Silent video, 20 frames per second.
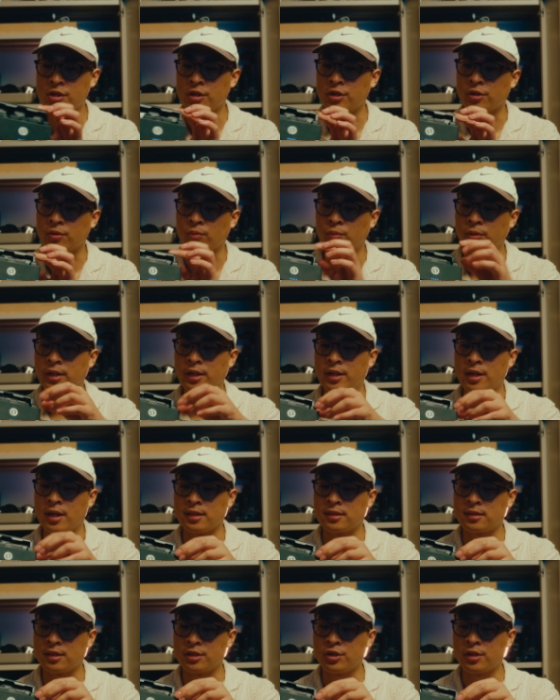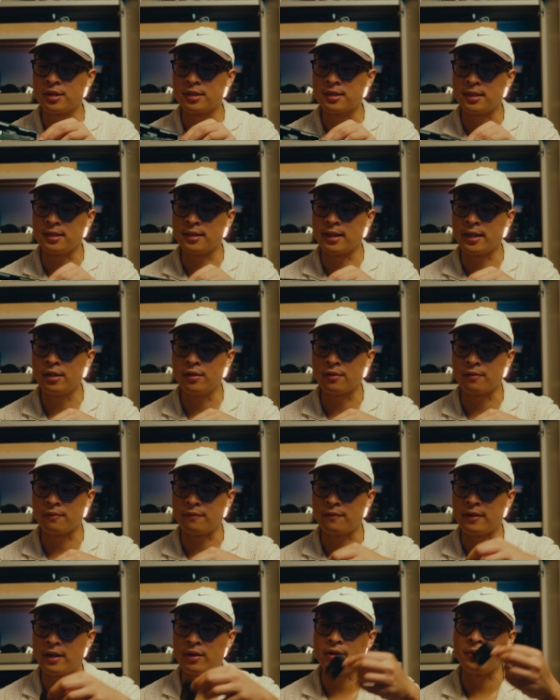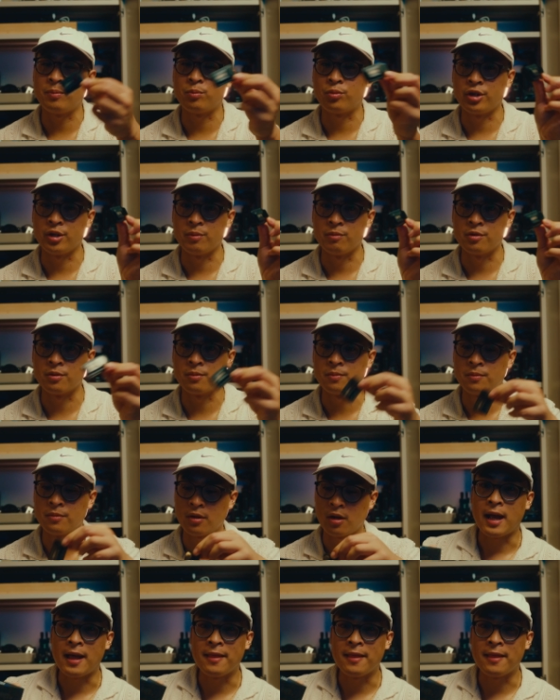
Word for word: look really nice. As you can see, they look very premium.